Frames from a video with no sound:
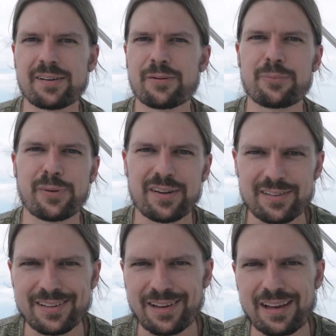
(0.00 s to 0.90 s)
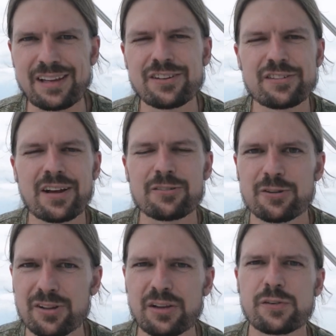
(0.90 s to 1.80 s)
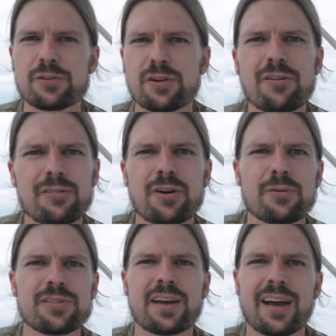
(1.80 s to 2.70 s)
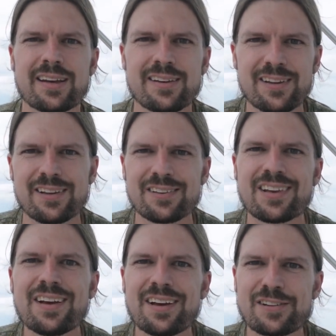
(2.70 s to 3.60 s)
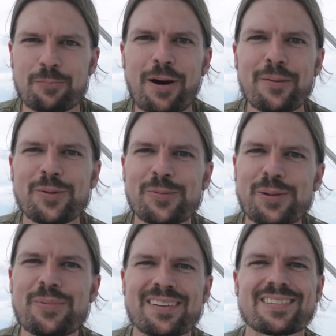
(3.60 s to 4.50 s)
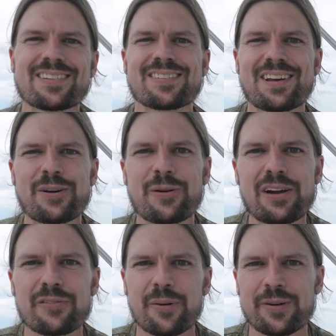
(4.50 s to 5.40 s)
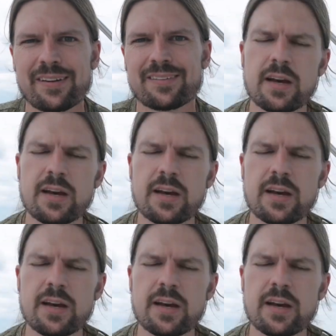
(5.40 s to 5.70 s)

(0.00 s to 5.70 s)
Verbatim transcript: Uh, but in general, if you don't know what the heck it is, it's probably best to stay away from it.